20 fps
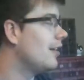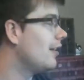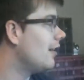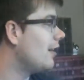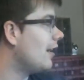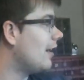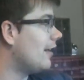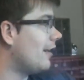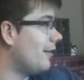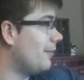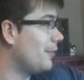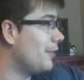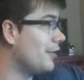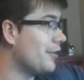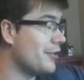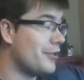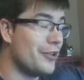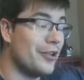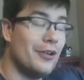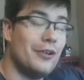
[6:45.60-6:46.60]
And I'm going to
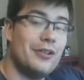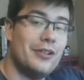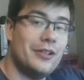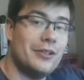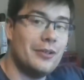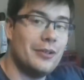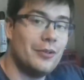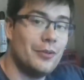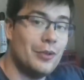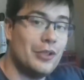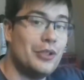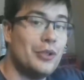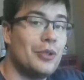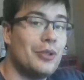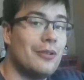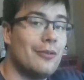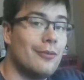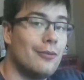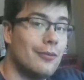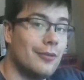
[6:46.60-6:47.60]
show you what you could
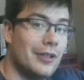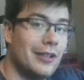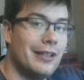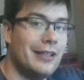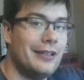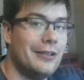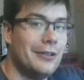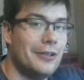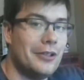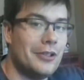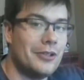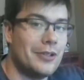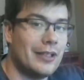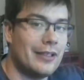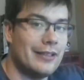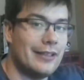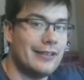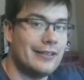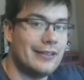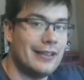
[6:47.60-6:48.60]
really do to trick
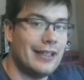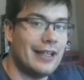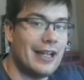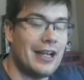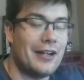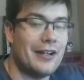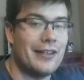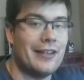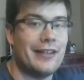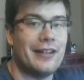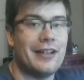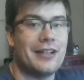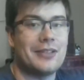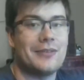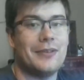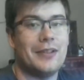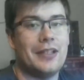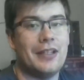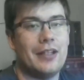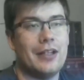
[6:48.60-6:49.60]
this thing out in the next
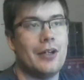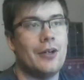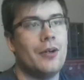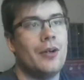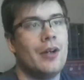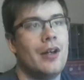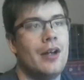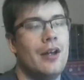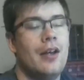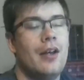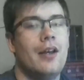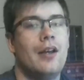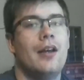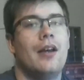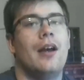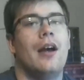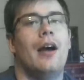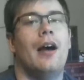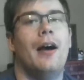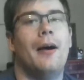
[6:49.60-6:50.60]
video.
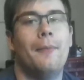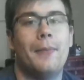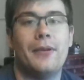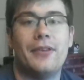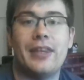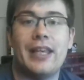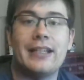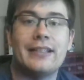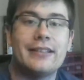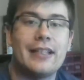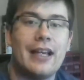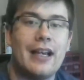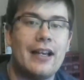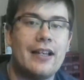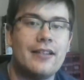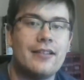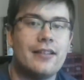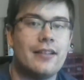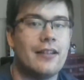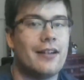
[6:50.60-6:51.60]
But thanks, guys,
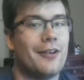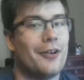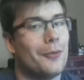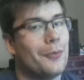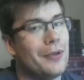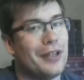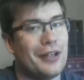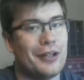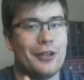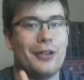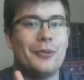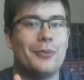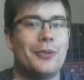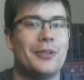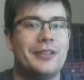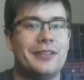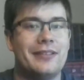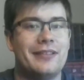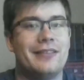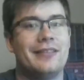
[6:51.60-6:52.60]
and I hope you had a good one.
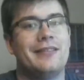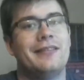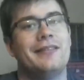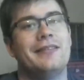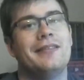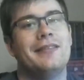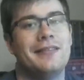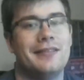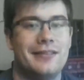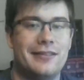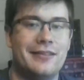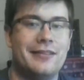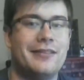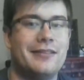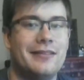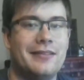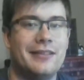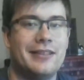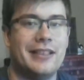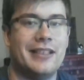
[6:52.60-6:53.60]

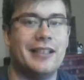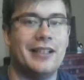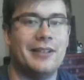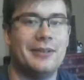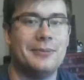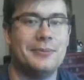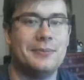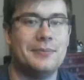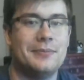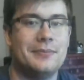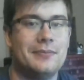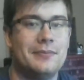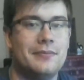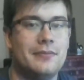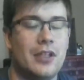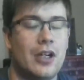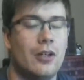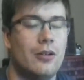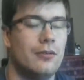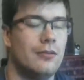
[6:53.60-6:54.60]
See ya.
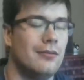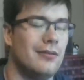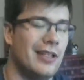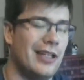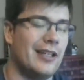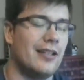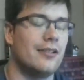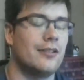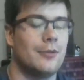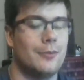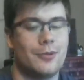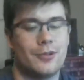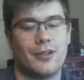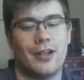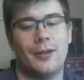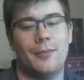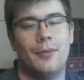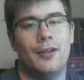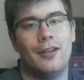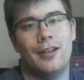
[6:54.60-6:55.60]
Oh, like and subscribe
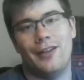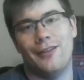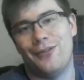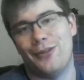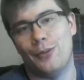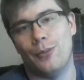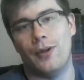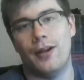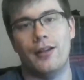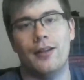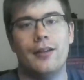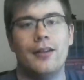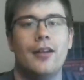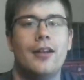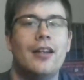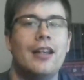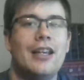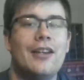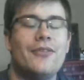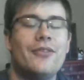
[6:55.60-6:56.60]
if you want.
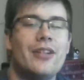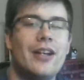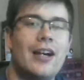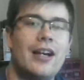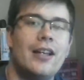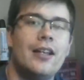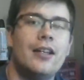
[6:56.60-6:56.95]
If not,